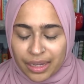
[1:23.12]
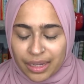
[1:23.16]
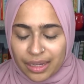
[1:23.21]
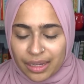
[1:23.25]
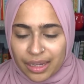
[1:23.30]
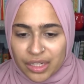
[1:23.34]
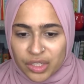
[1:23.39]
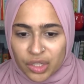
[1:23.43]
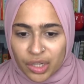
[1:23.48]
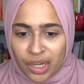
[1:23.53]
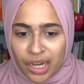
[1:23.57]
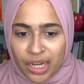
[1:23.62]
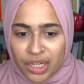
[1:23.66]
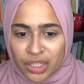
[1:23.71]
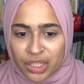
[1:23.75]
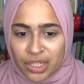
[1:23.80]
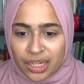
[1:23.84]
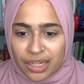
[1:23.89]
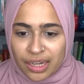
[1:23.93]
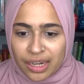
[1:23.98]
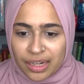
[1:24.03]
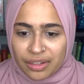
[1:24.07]

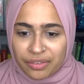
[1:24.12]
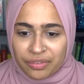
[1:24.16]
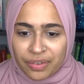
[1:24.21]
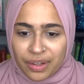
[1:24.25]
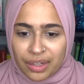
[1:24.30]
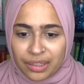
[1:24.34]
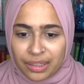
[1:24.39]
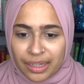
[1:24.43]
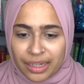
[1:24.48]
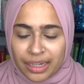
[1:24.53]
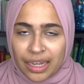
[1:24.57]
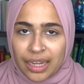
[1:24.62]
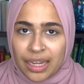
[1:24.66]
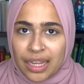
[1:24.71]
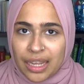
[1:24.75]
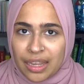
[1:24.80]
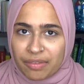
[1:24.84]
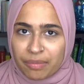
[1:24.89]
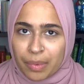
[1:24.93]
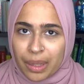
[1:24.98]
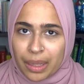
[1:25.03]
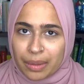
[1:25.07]
education. I kind of felt like
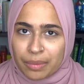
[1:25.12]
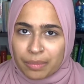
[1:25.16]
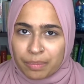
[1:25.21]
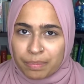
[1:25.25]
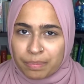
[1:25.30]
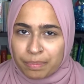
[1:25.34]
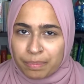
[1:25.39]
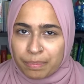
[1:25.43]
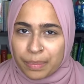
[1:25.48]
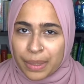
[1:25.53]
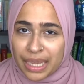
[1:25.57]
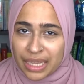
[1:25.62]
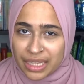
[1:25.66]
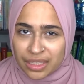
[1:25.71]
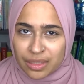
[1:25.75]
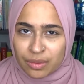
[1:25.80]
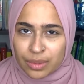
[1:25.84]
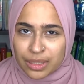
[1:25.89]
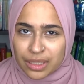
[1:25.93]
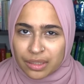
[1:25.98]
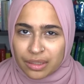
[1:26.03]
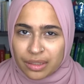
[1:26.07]
if my base
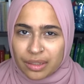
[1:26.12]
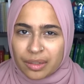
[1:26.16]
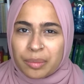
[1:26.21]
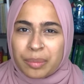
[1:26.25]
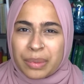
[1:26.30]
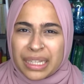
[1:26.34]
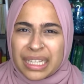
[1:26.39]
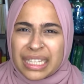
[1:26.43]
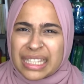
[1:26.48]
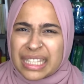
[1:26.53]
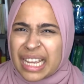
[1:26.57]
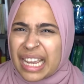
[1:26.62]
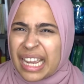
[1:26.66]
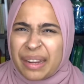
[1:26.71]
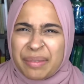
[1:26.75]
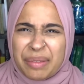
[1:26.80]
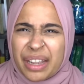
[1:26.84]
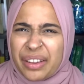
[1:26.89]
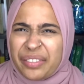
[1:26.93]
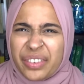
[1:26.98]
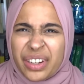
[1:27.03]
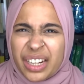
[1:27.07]
was a little, because
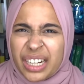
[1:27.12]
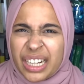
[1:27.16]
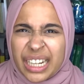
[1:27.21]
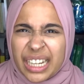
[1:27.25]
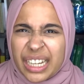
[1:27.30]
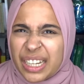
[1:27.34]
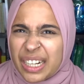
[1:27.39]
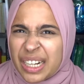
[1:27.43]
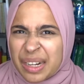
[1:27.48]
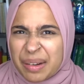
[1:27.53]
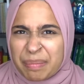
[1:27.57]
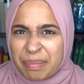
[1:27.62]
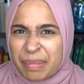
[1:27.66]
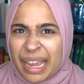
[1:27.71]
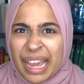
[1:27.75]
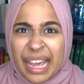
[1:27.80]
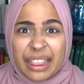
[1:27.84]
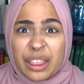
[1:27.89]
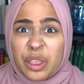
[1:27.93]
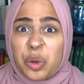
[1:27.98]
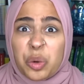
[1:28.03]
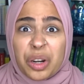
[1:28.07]
I'm not very good at
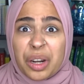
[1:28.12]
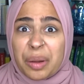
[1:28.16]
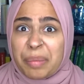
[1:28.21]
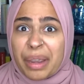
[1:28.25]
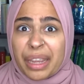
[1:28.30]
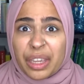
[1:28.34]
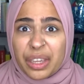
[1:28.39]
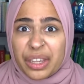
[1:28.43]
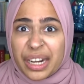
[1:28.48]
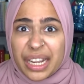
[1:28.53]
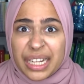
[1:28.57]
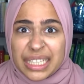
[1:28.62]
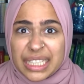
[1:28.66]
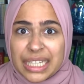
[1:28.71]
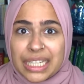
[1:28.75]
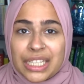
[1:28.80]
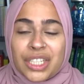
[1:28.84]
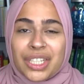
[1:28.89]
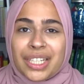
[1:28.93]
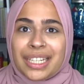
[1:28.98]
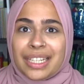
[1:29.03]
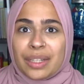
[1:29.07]
math, nor am I good at
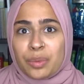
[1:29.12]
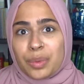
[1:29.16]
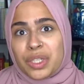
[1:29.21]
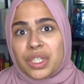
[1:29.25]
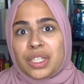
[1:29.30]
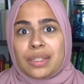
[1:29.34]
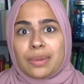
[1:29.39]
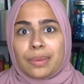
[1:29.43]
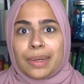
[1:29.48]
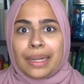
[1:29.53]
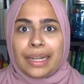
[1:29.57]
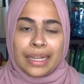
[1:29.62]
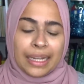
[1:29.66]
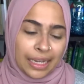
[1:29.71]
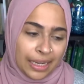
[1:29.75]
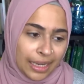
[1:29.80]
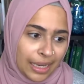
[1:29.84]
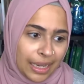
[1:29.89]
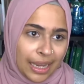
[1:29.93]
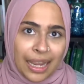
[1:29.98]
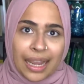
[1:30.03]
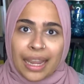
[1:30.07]
teaching it, which is why
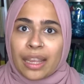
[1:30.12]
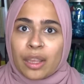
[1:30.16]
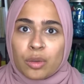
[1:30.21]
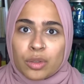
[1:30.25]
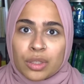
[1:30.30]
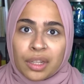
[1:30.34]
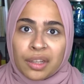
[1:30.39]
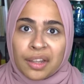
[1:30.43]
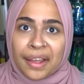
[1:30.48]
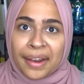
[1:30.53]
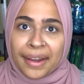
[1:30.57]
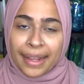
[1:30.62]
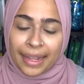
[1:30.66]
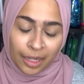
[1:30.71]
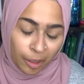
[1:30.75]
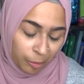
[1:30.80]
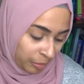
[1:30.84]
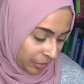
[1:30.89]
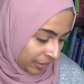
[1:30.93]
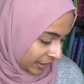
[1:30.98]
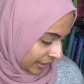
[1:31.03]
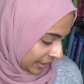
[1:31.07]
I use a lot of
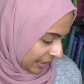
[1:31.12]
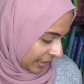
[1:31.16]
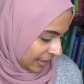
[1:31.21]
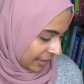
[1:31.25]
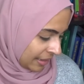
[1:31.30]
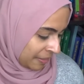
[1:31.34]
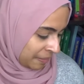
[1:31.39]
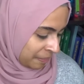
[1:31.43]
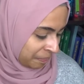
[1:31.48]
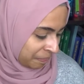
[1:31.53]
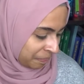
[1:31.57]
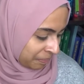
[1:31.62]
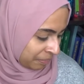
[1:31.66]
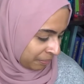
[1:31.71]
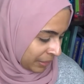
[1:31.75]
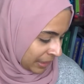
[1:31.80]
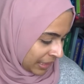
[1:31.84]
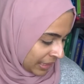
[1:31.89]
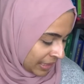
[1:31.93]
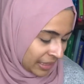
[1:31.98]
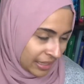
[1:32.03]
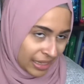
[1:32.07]
help.
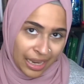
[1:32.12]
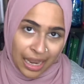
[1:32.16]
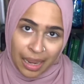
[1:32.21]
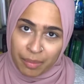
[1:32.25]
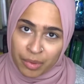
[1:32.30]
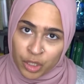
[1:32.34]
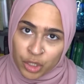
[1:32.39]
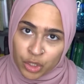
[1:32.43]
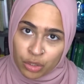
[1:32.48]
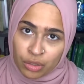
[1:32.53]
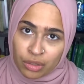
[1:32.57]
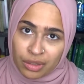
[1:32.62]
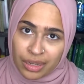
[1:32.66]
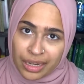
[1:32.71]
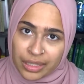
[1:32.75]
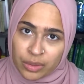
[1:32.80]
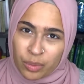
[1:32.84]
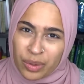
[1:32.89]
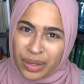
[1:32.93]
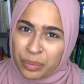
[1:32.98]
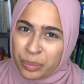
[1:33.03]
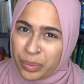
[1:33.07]
But I'm going to show you
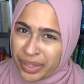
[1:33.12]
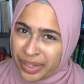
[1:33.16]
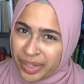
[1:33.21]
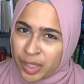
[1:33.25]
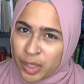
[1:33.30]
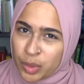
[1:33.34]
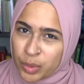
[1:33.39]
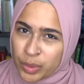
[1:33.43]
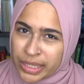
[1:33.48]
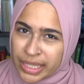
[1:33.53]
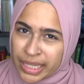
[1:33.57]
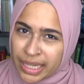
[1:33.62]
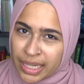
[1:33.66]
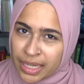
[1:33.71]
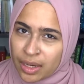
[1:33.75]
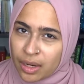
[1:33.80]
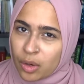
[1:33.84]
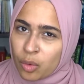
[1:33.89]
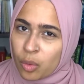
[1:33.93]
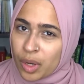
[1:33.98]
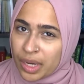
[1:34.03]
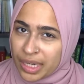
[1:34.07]
guys what we're using
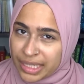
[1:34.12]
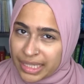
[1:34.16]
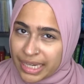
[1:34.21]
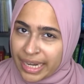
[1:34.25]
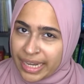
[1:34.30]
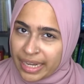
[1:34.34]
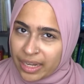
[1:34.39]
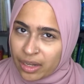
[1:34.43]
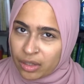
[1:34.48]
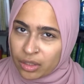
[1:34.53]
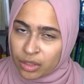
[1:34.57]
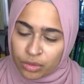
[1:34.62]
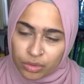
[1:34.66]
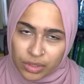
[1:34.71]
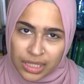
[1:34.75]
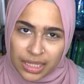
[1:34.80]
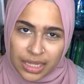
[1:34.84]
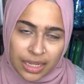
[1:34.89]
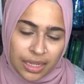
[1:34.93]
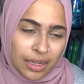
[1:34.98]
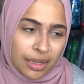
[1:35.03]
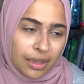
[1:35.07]
or intending on
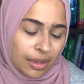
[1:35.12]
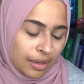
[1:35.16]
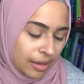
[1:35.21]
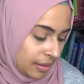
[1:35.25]
using